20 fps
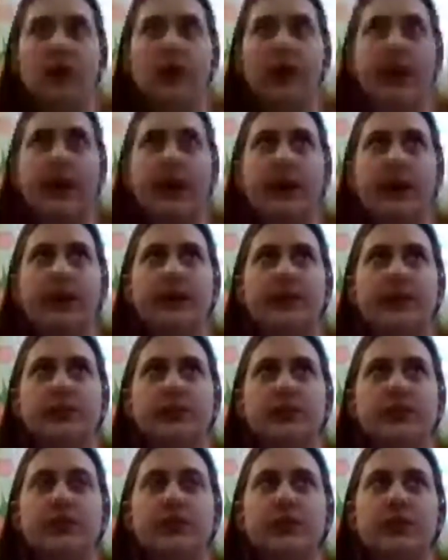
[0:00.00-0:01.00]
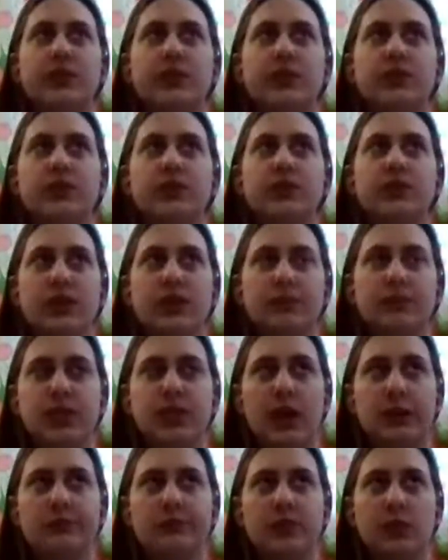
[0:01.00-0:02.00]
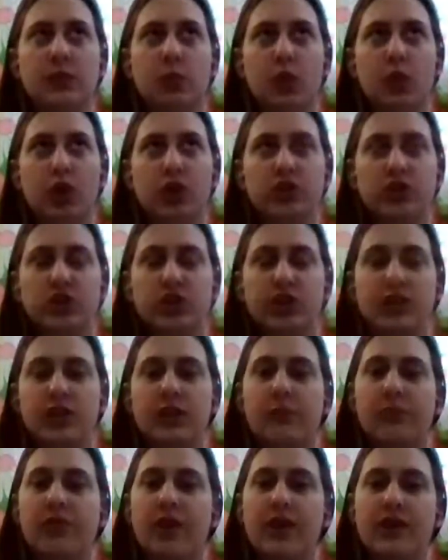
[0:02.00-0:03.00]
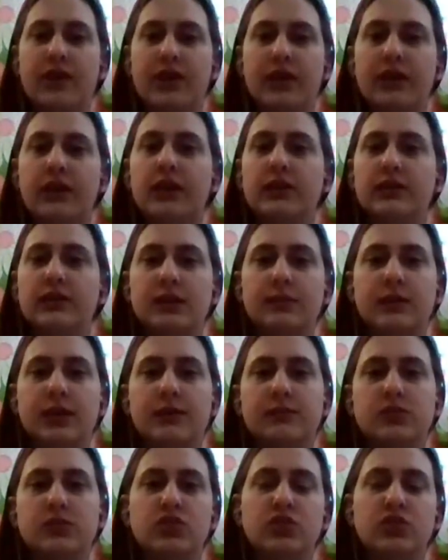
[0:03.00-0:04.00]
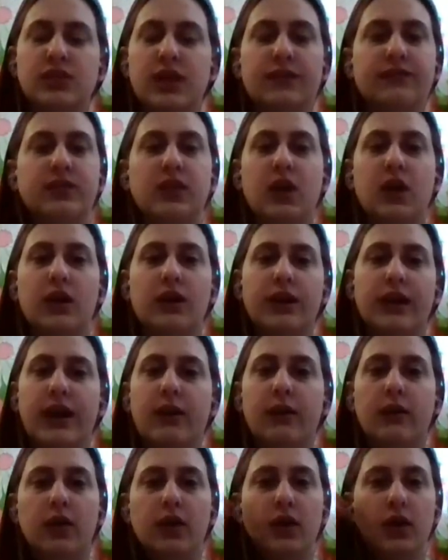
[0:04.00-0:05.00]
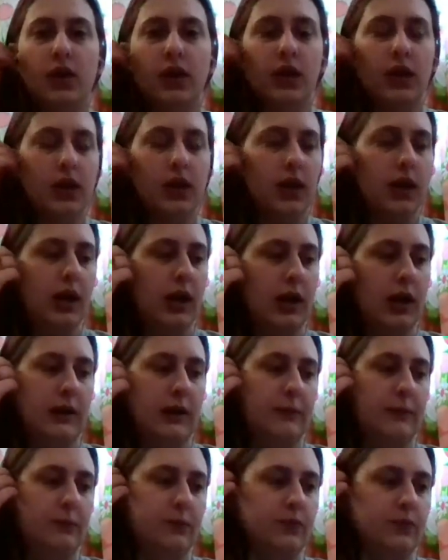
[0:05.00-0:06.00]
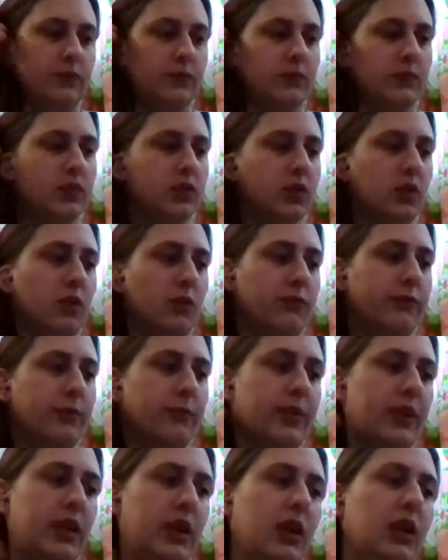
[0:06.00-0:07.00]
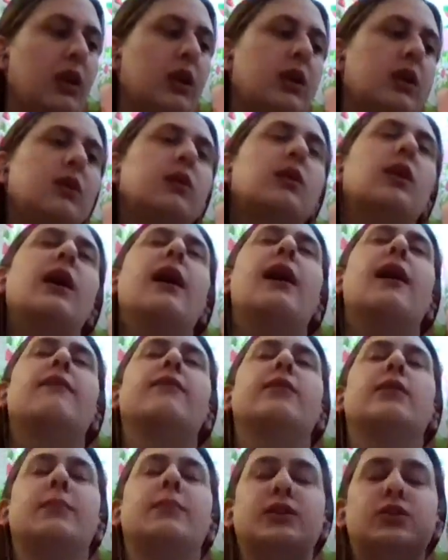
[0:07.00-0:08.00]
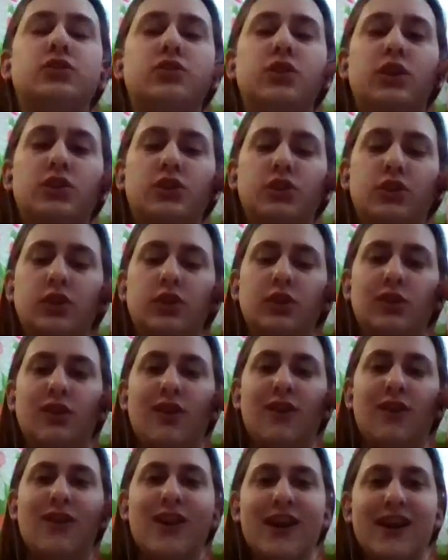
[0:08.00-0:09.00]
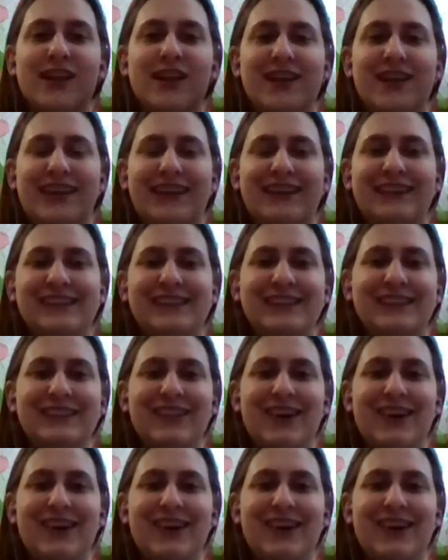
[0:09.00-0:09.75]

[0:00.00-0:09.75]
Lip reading: And sometimes it works to keep that in, and sometimes you just have to cut it out. So for me, having my structure already